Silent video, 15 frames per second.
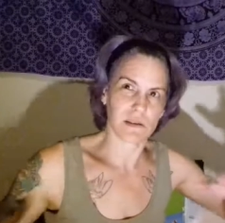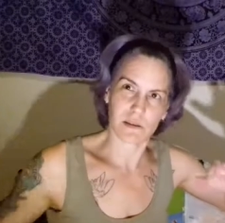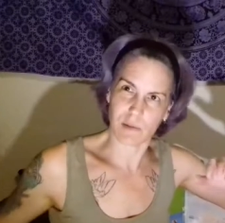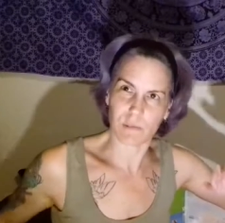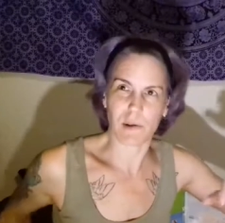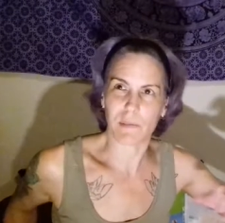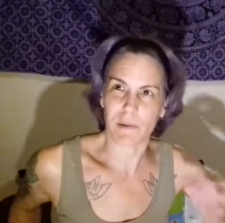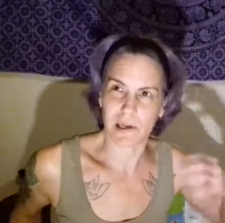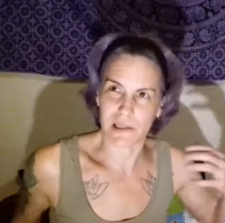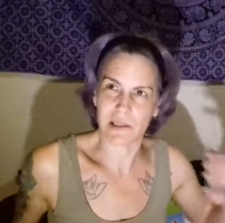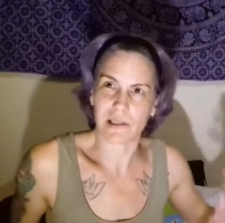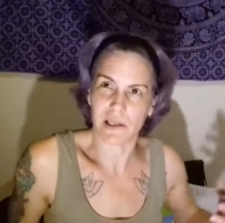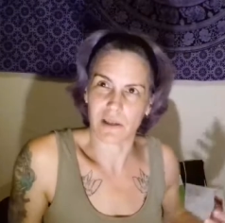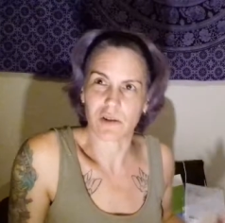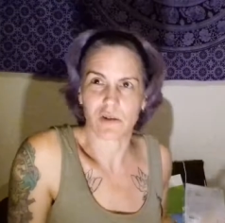so my body
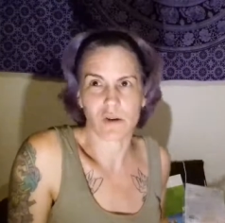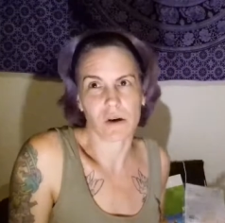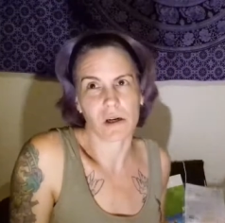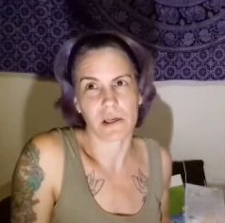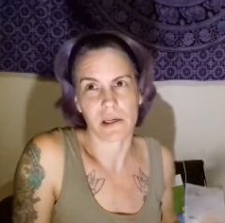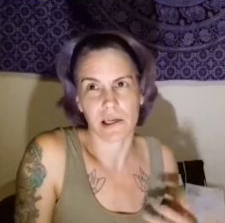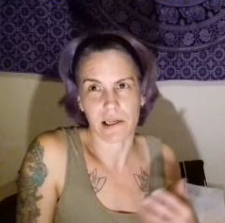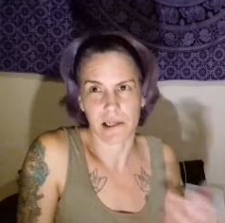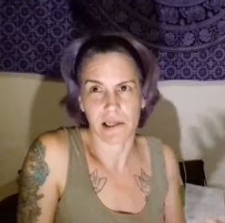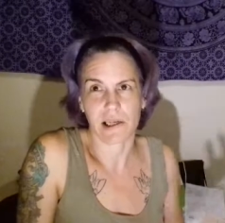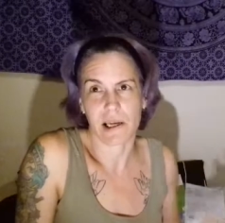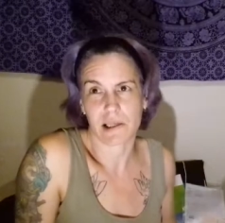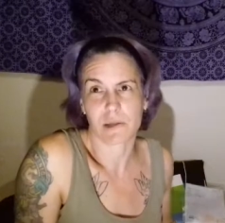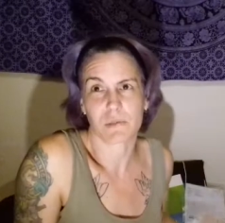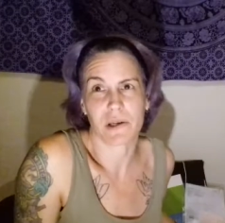stays strong and I can
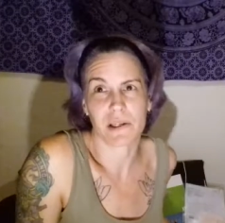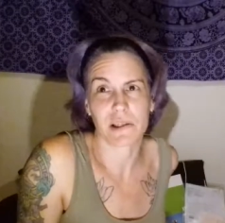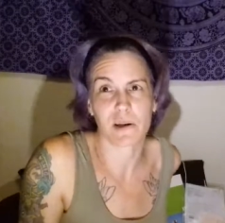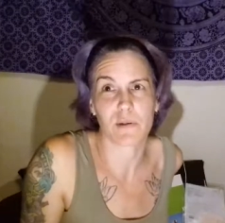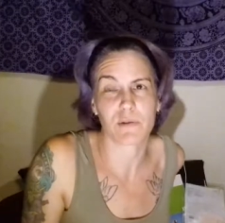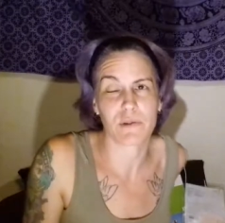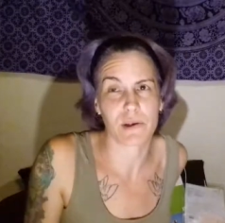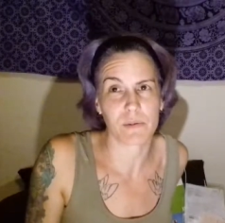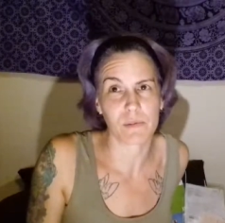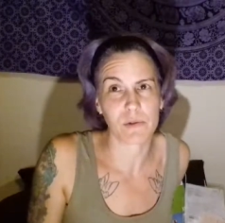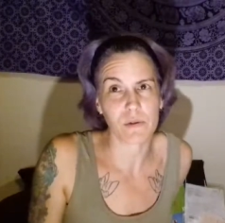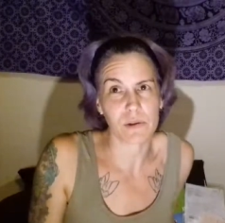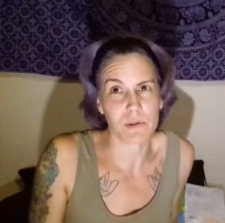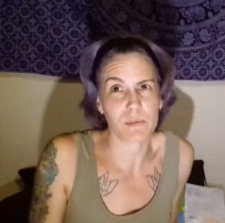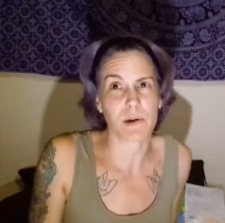catch myself when I'm
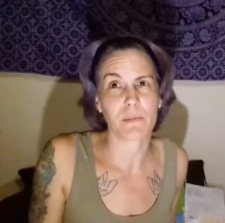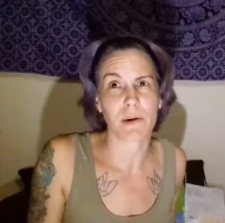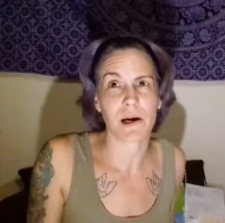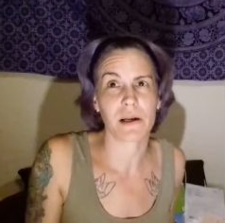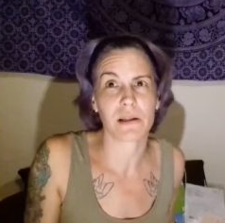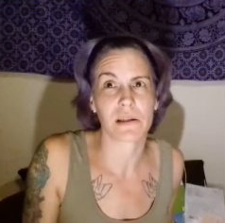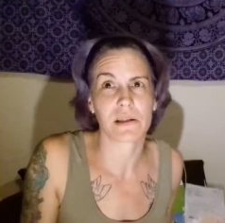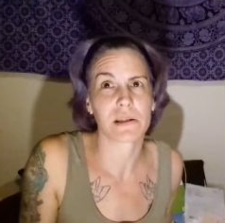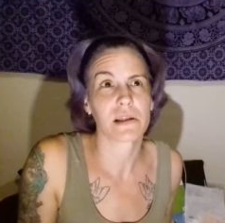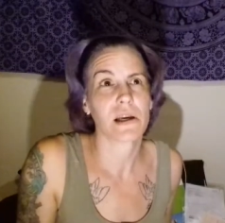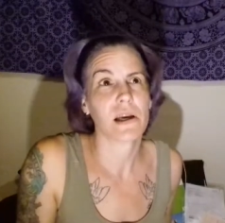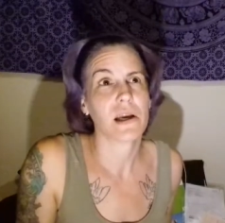losing my balance.